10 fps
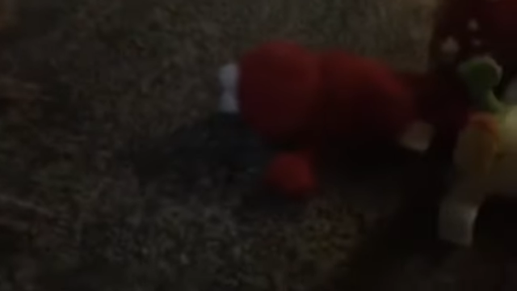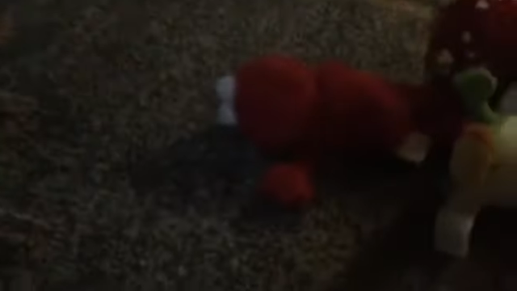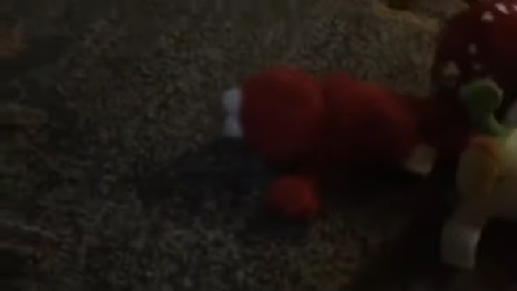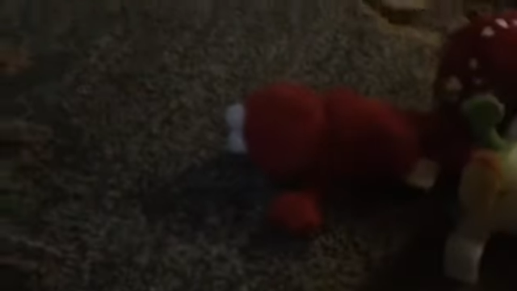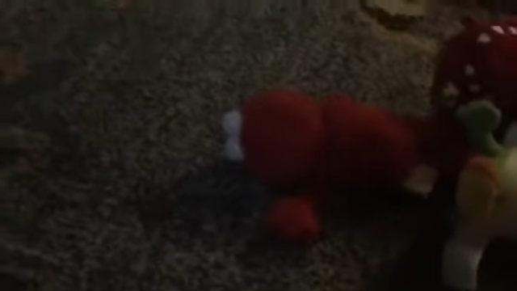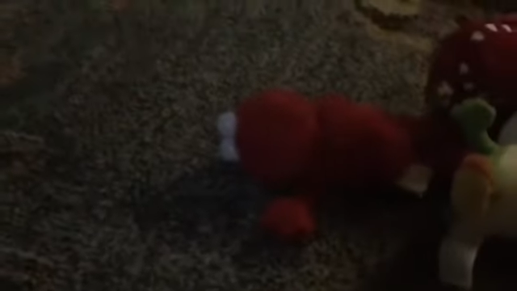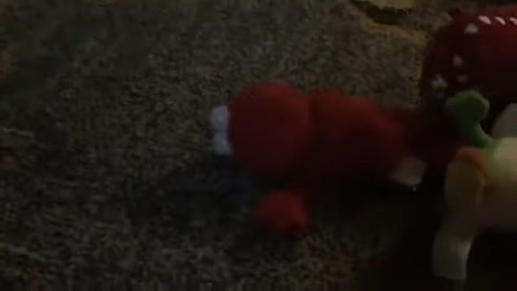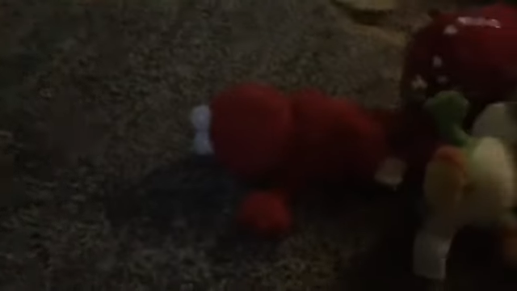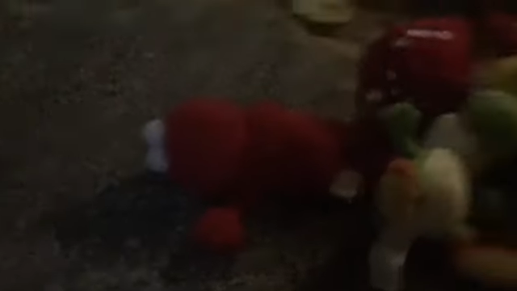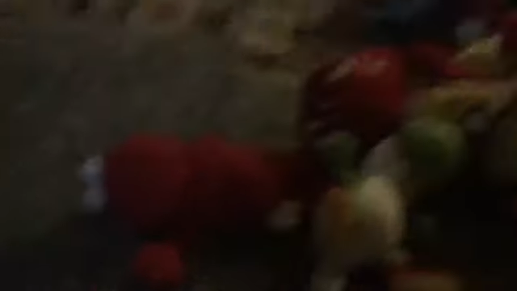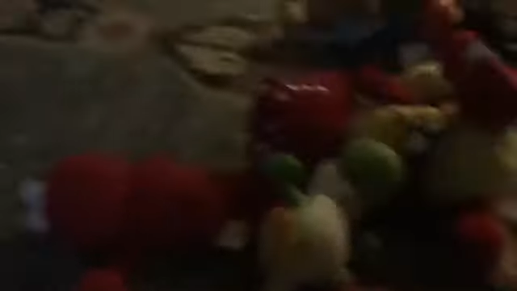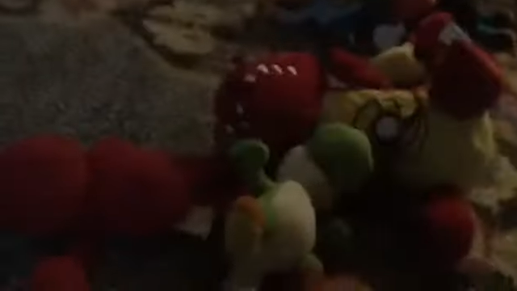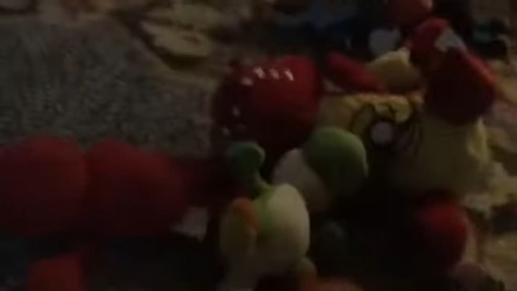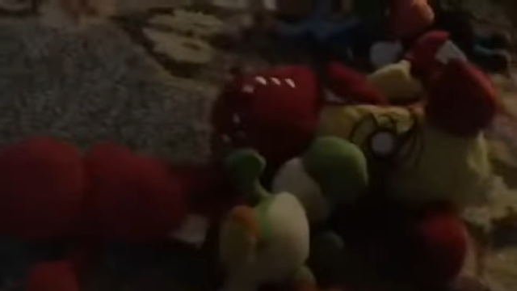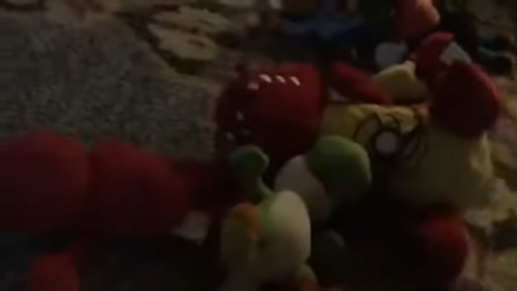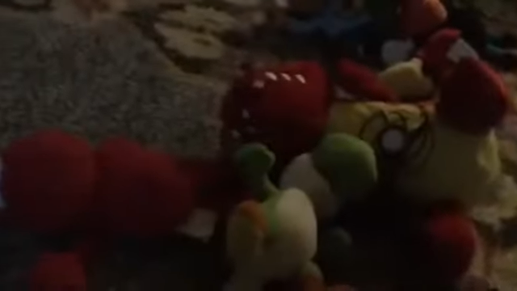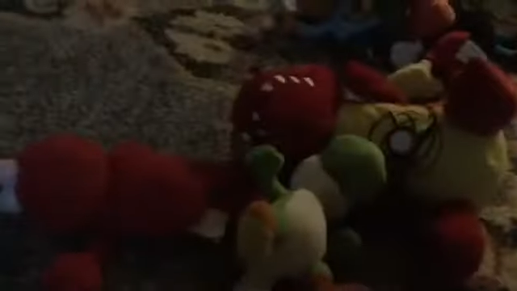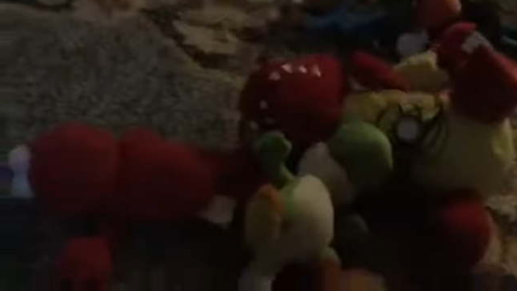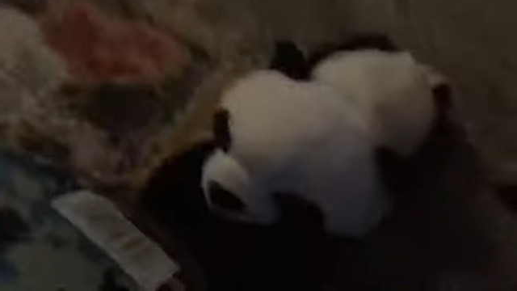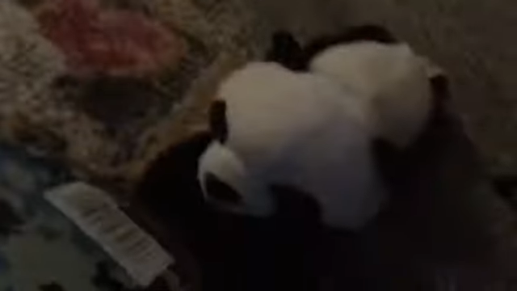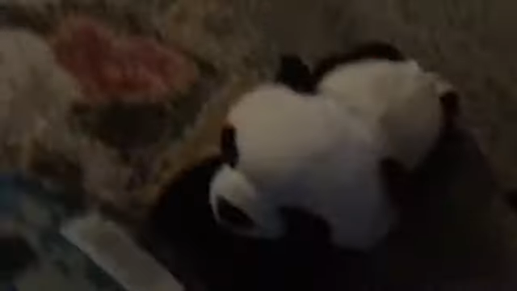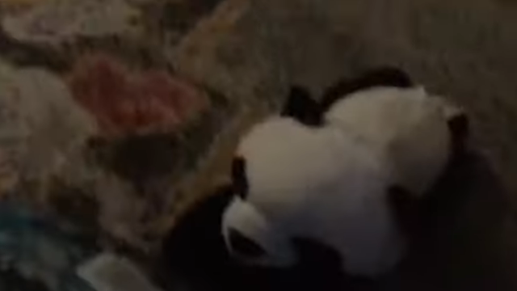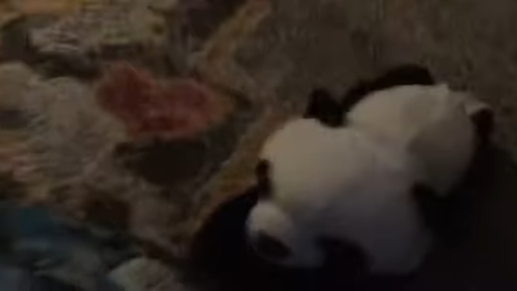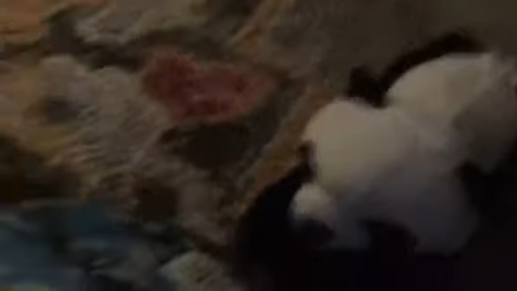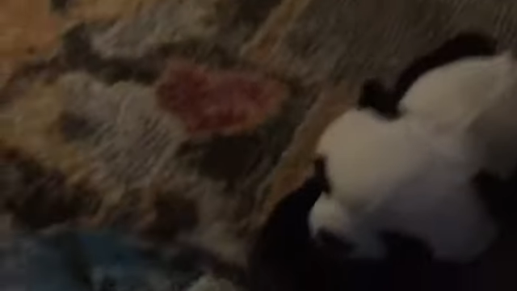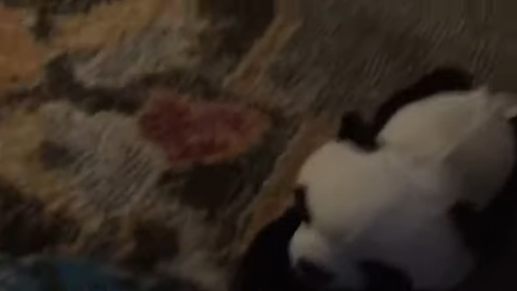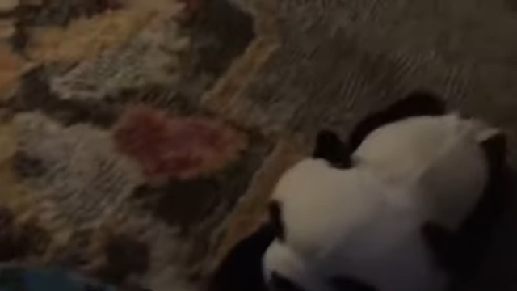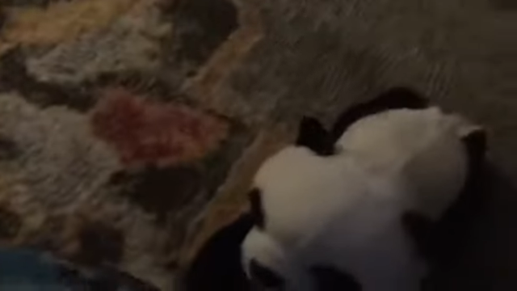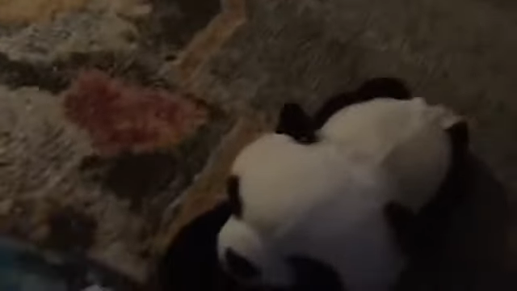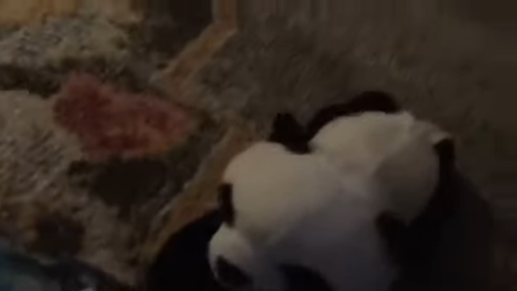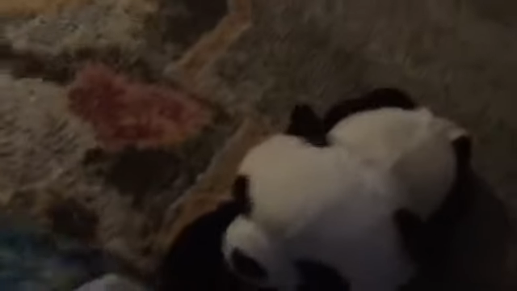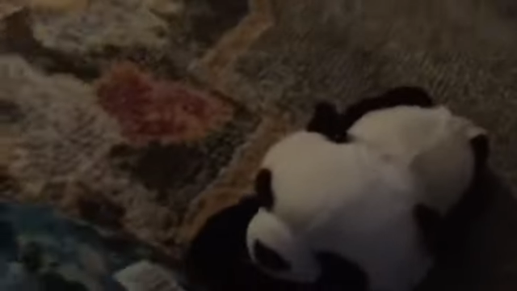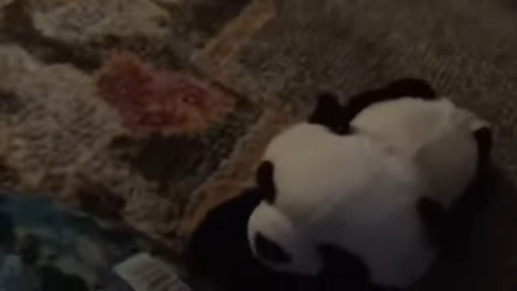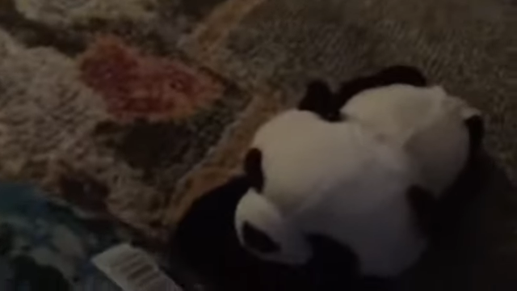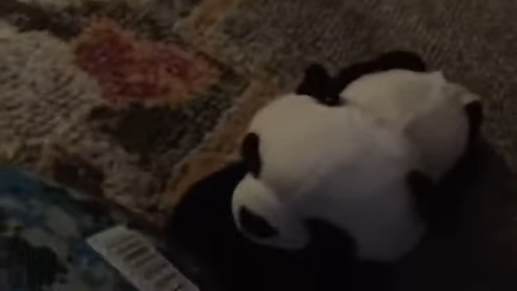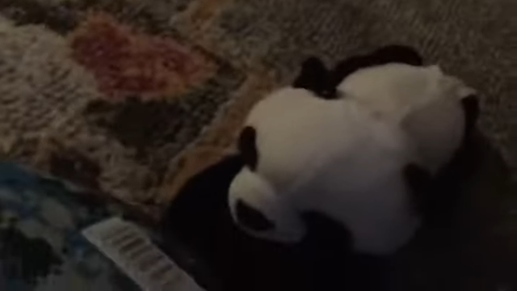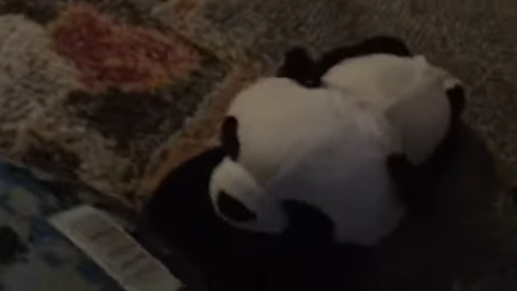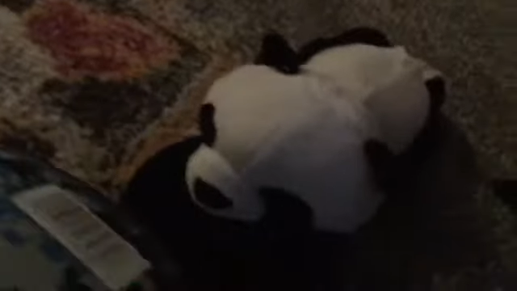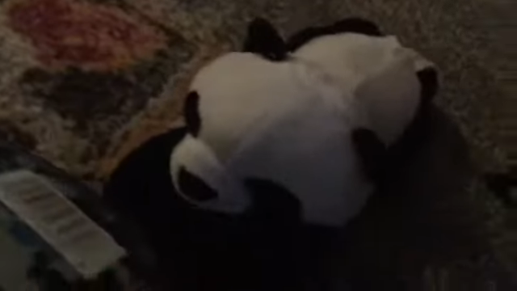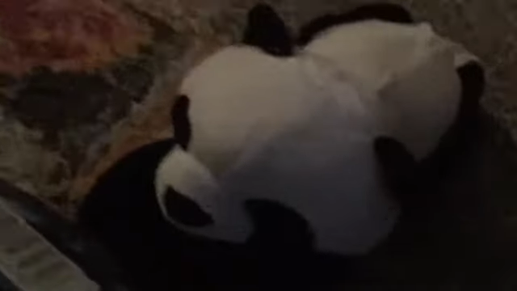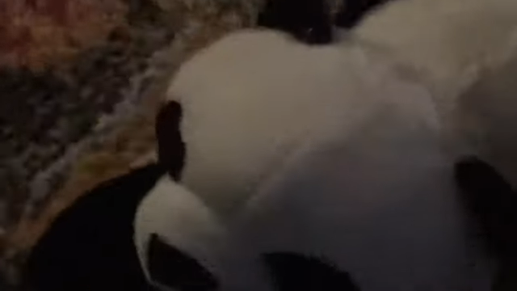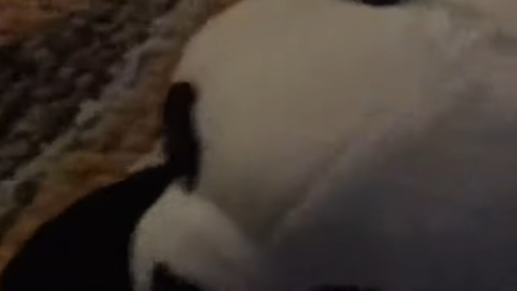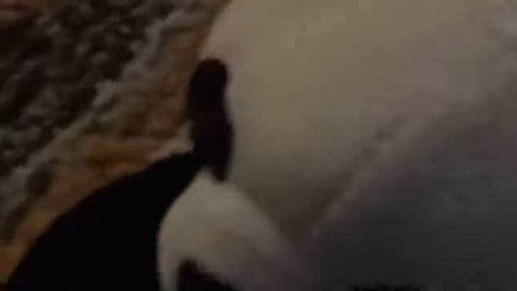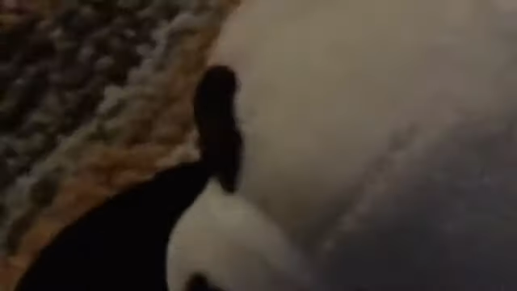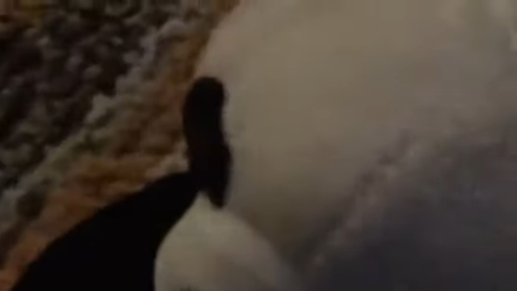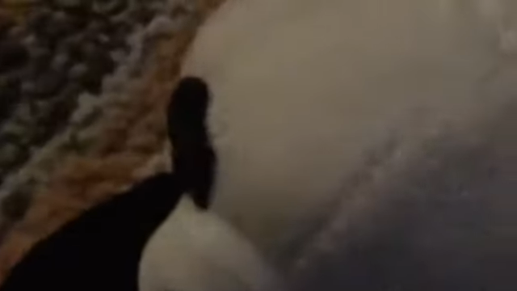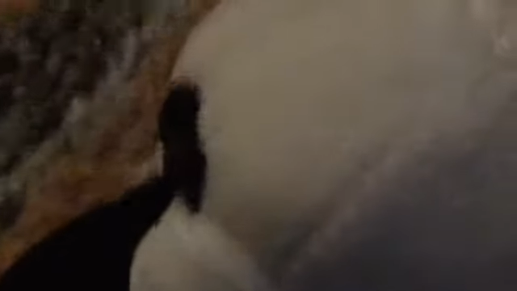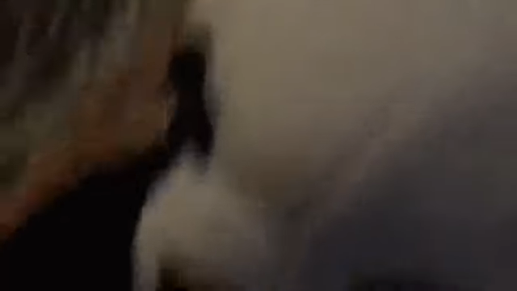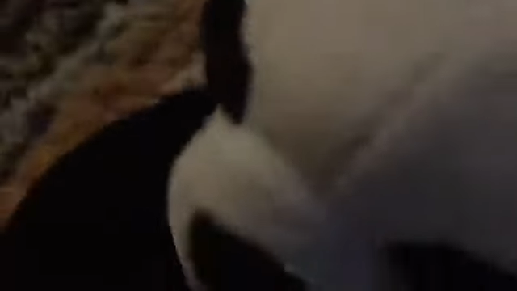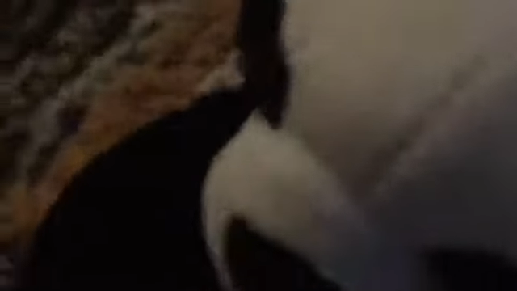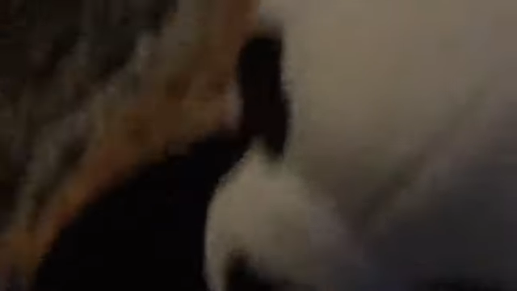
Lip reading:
[unreadable: no face in view]